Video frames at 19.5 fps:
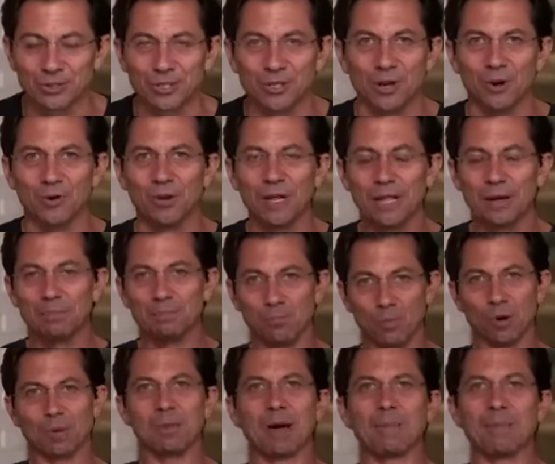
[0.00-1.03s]
Do you know
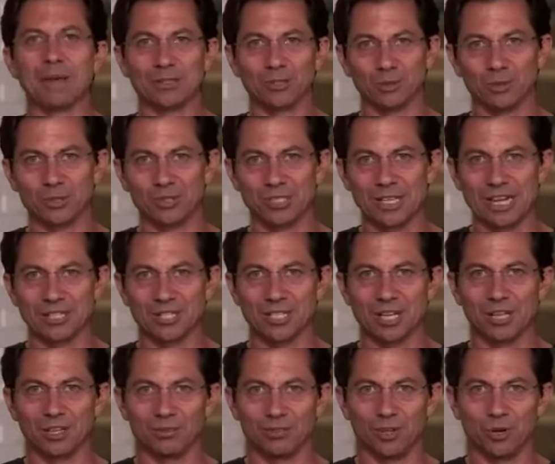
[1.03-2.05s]
one of my mentors, Dan
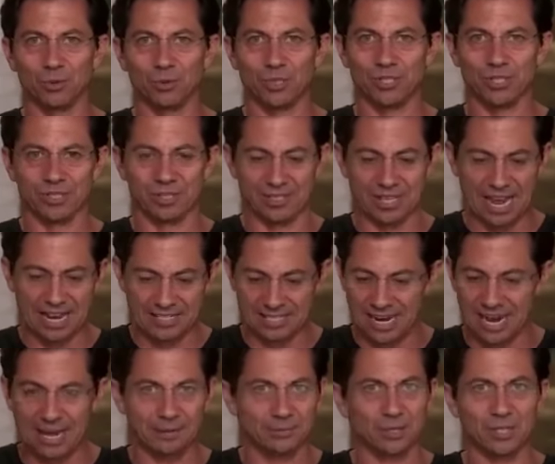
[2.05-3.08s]
Sullivan, always 10
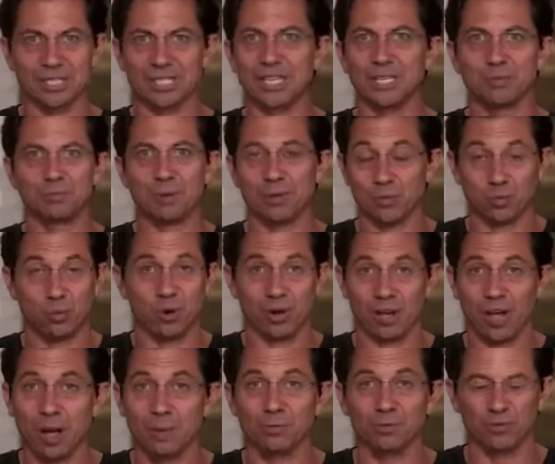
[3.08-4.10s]
times is his best
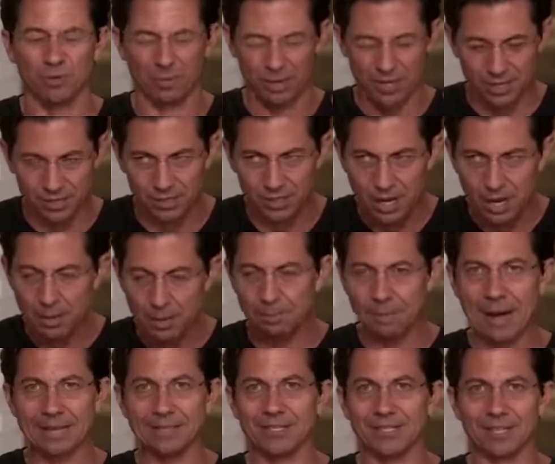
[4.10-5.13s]
it comes from his
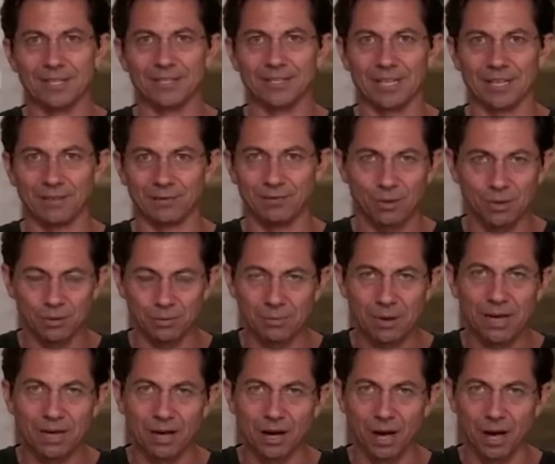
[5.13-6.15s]
mindset. He's like, if you can
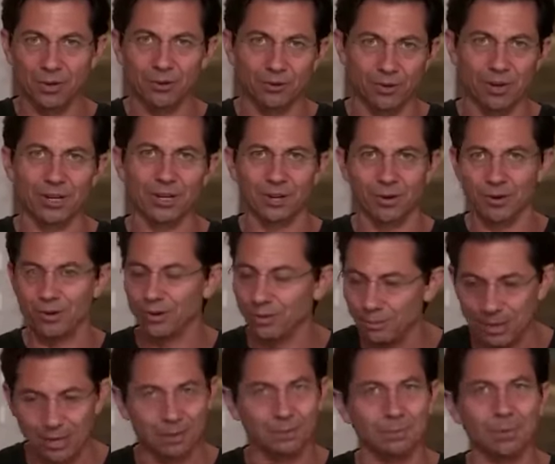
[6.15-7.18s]
make 100 grand a year, you
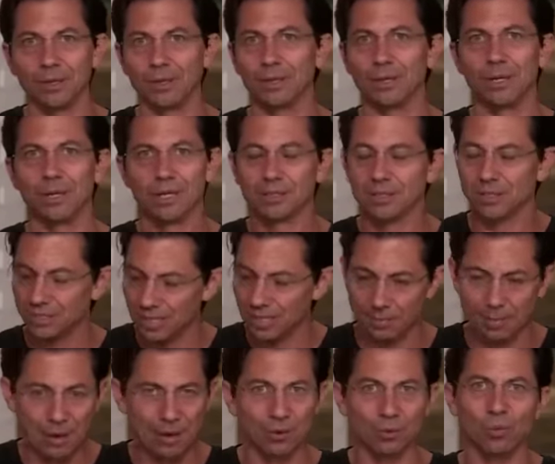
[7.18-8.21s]
can make a million. It's the
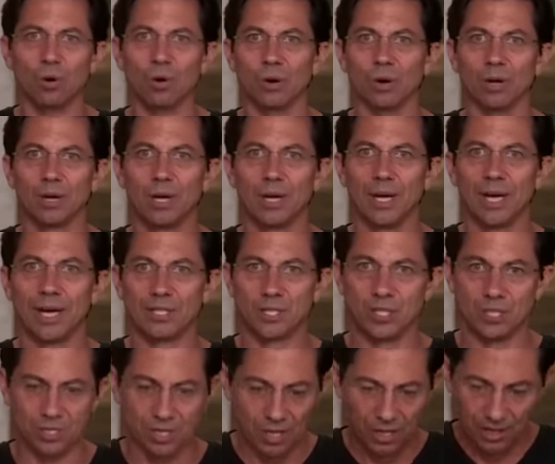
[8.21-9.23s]
same amount of work. It's
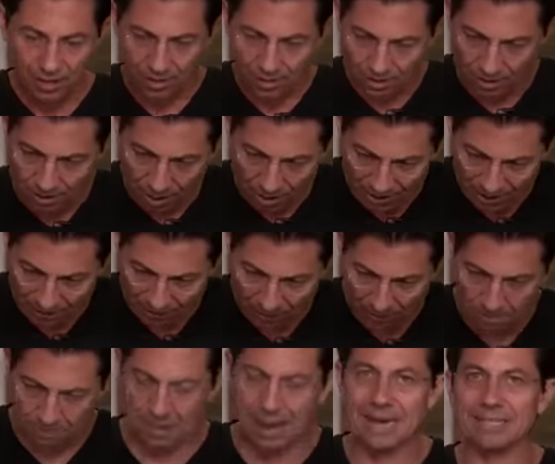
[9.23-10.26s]
just a
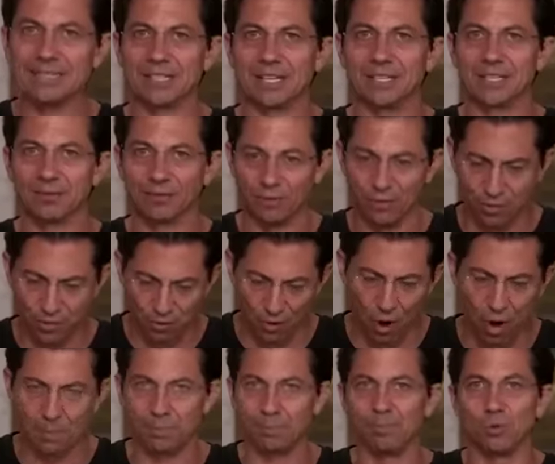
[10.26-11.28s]
different mindset, different
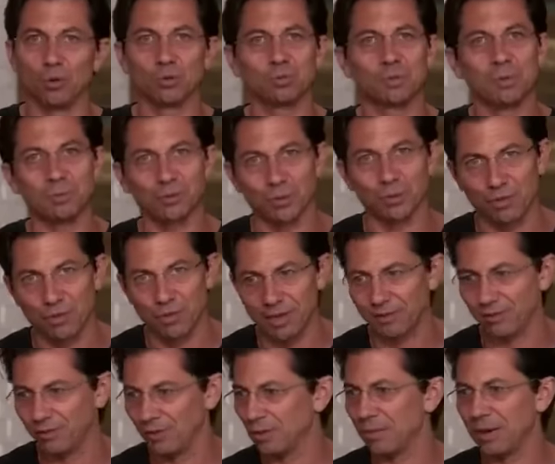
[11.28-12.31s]
thought. Most people don't
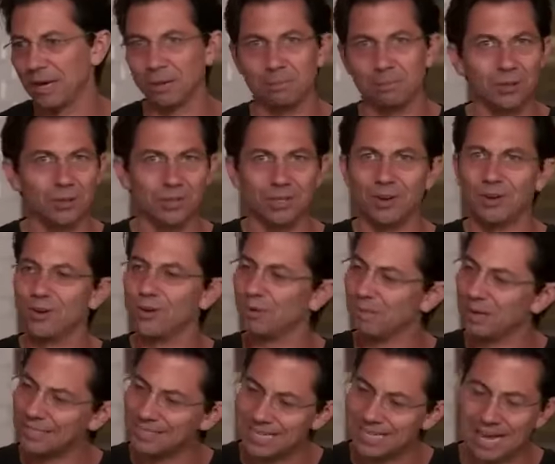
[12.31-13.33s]
think of it. You can make a million a year, you
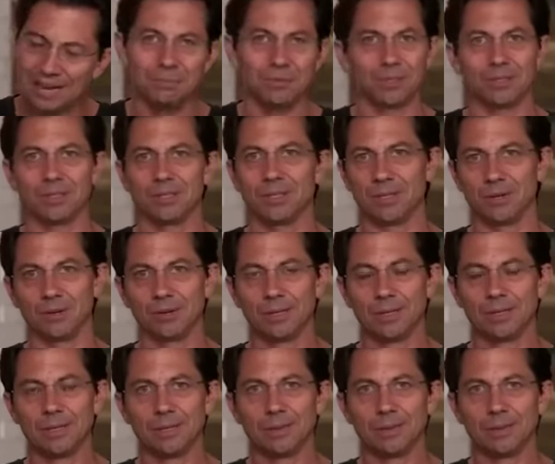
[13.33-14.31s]
can make 10 million a year.